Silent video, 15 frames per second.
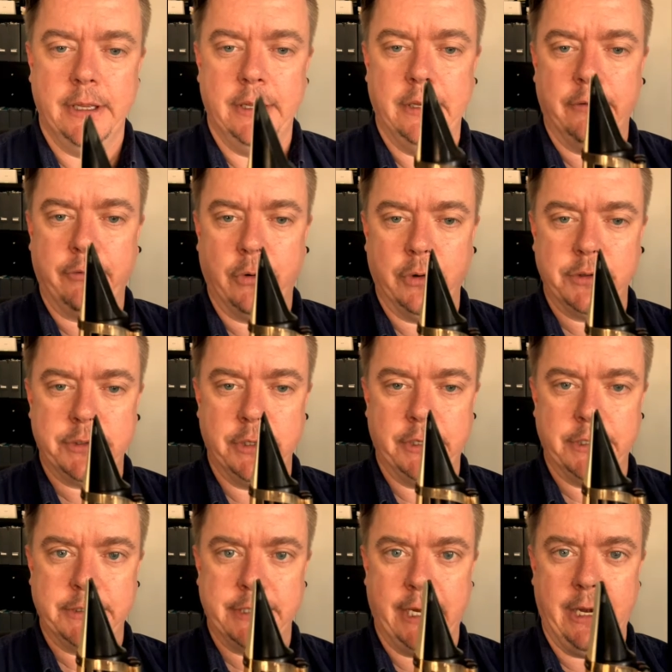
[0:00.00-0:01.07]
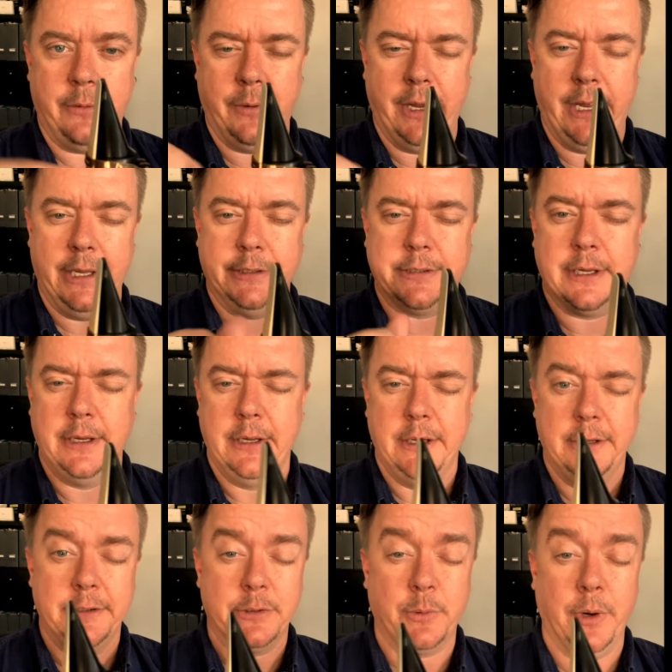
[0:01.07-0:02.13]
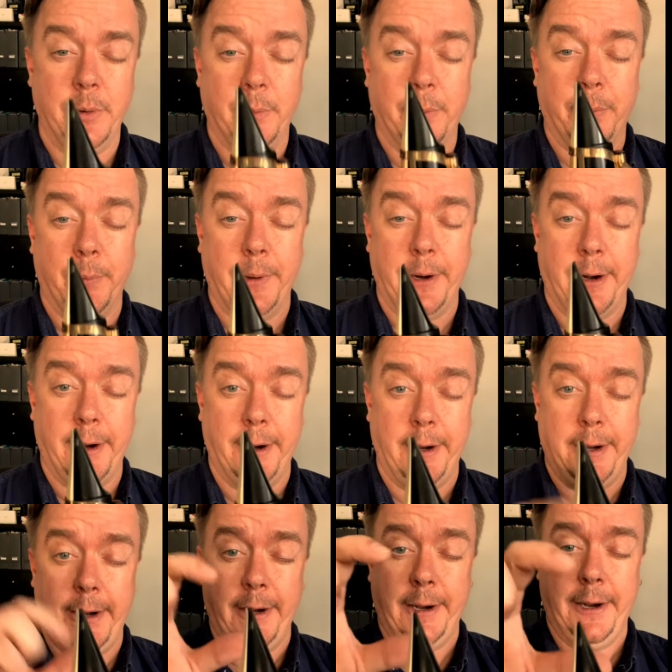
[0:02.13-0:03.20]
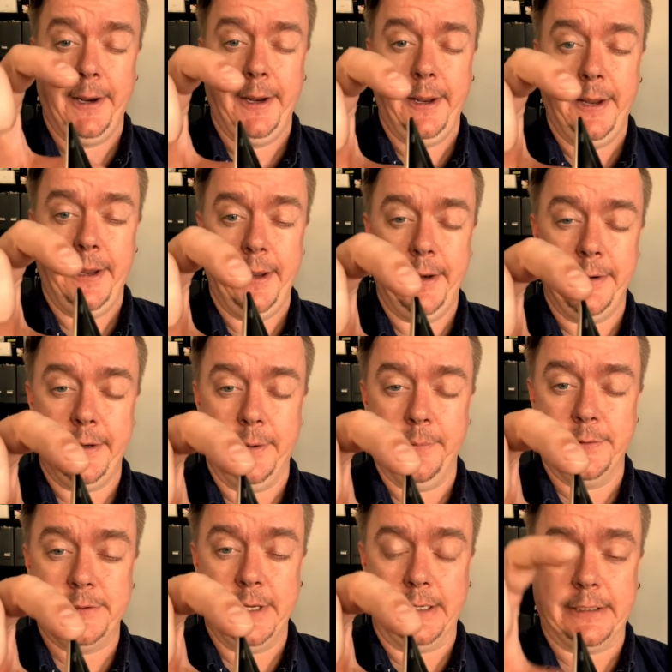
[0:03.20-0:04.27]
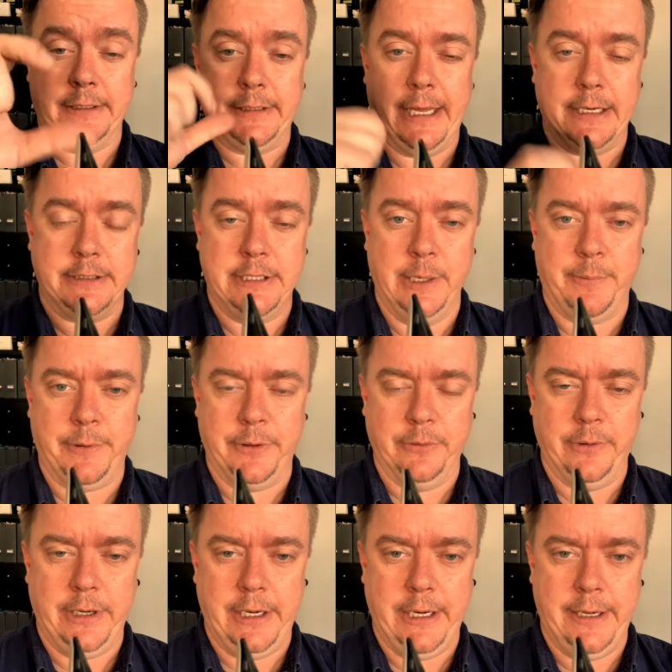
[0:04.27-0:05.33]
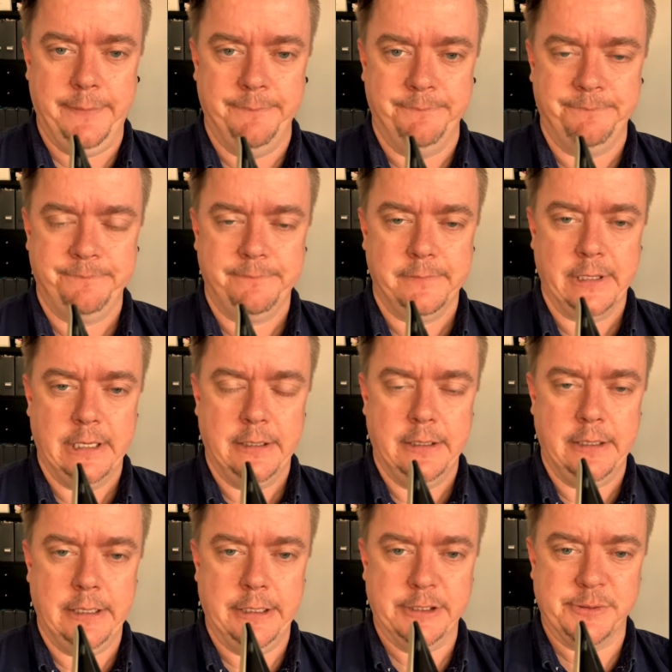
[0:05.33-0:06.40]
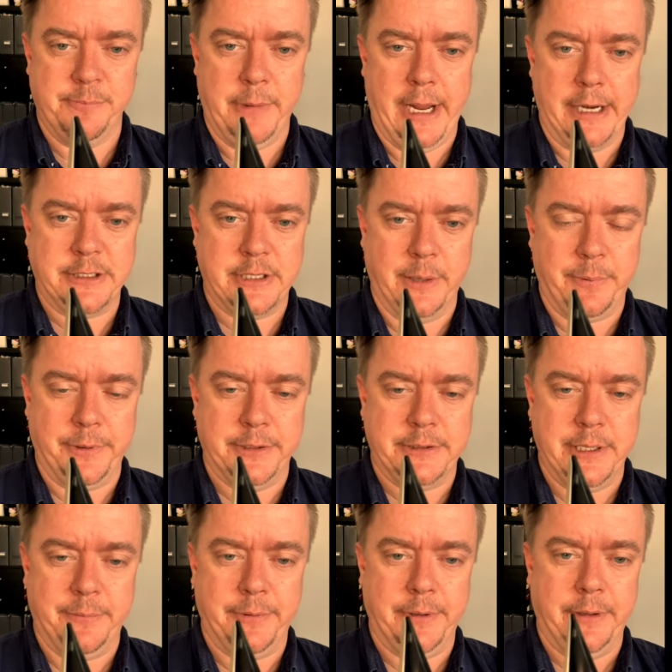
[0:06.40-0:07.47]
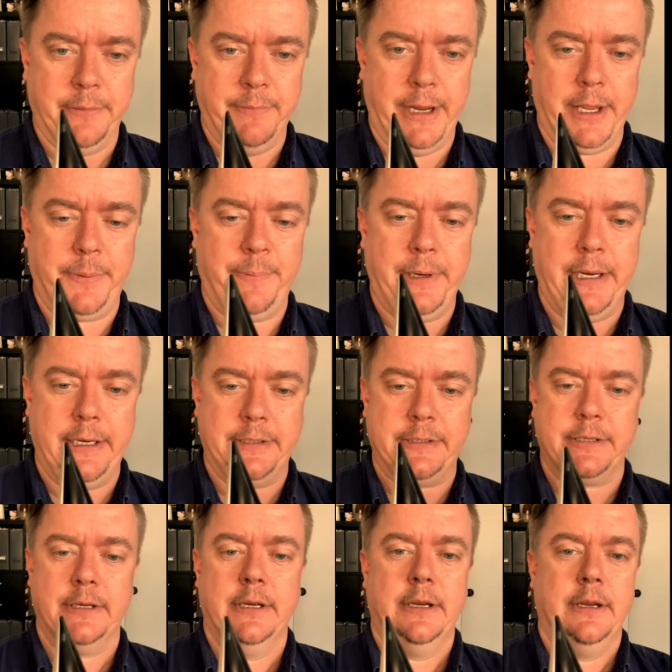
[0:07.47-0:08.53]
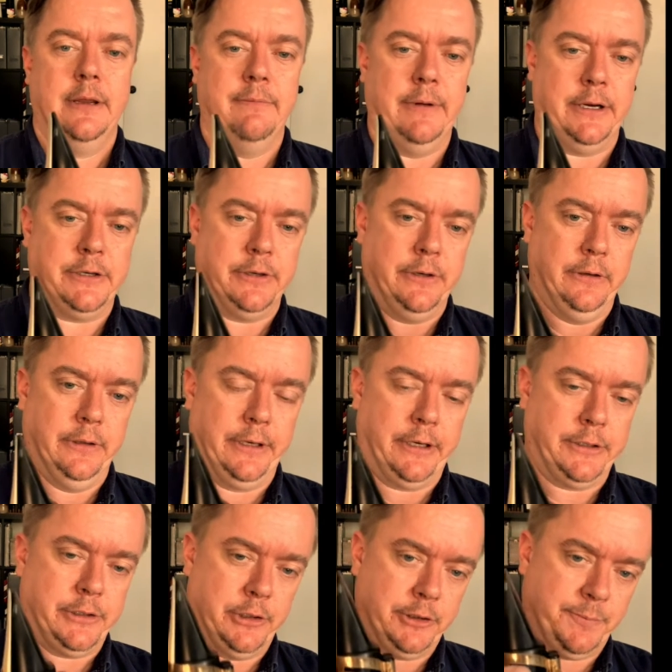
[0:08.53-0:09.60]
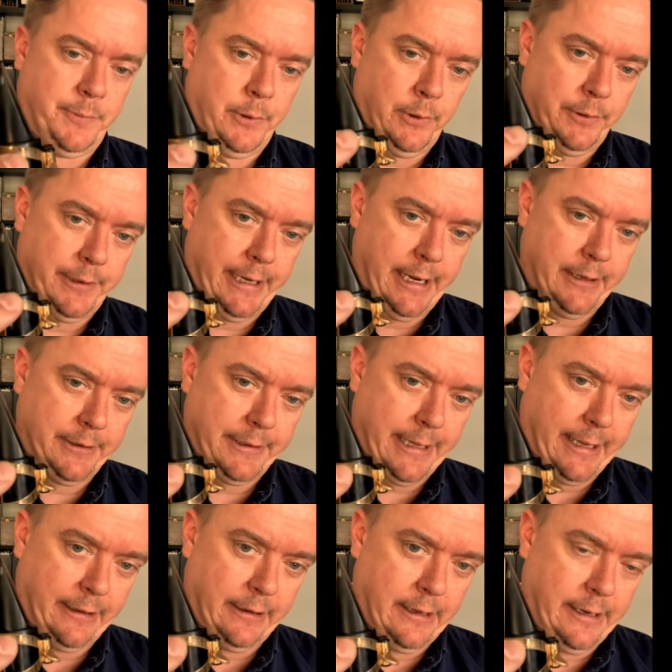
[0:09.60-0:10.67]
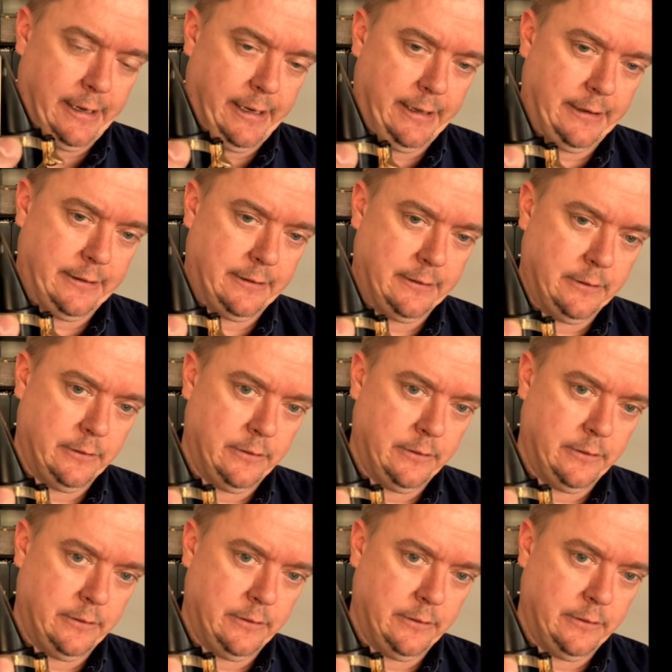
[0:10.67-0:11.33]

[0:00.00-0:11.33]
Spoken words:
And of course, turn it sideways. Squint with one eye and double check that tip of the reed is matched up with the tip of the mouthpiece. Make sure your ligature is pulled down to that line.